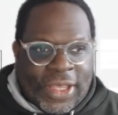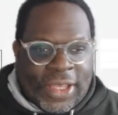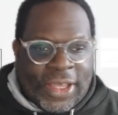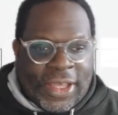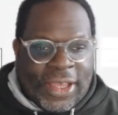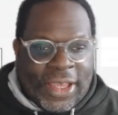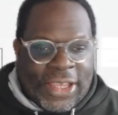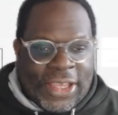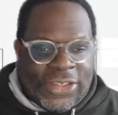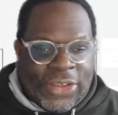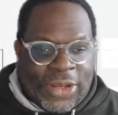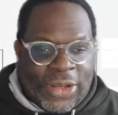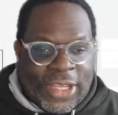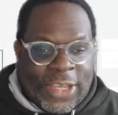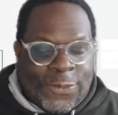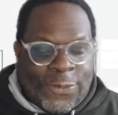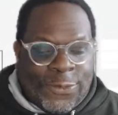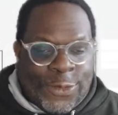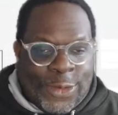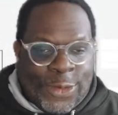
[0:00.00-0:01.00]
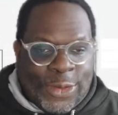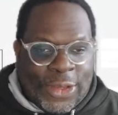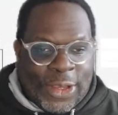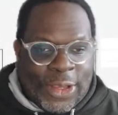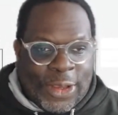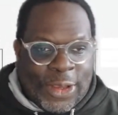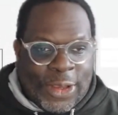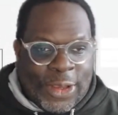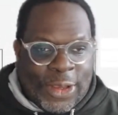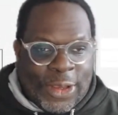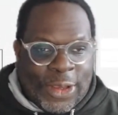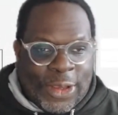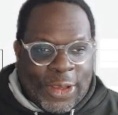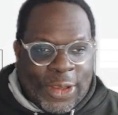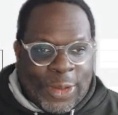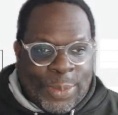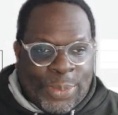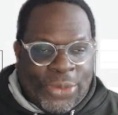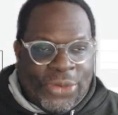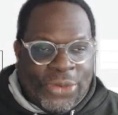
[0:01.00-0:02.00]
Uh, it's going to even uh,
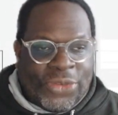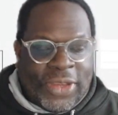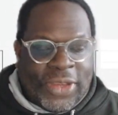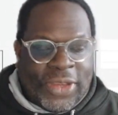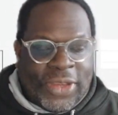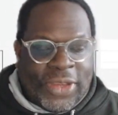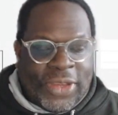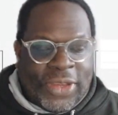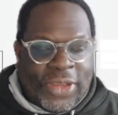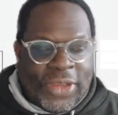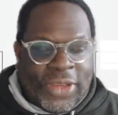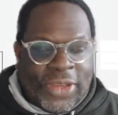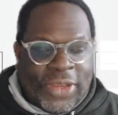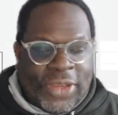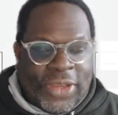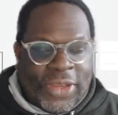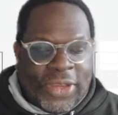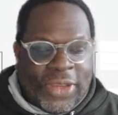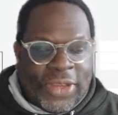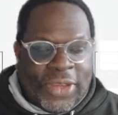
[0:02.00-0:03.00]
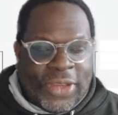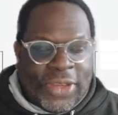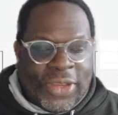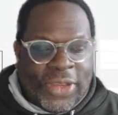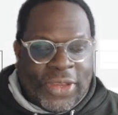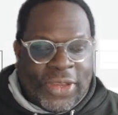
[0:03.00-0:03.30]
confidence more.